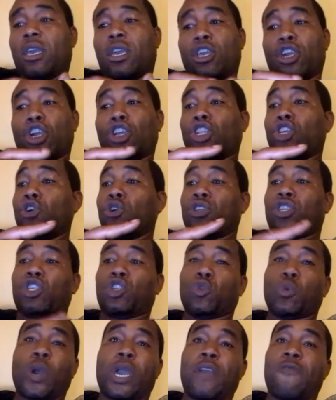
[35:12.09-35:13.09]
You can do a
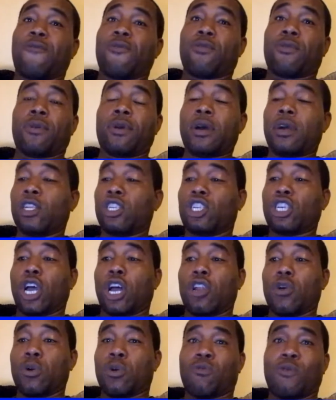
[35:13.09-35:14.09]
swing for Charlo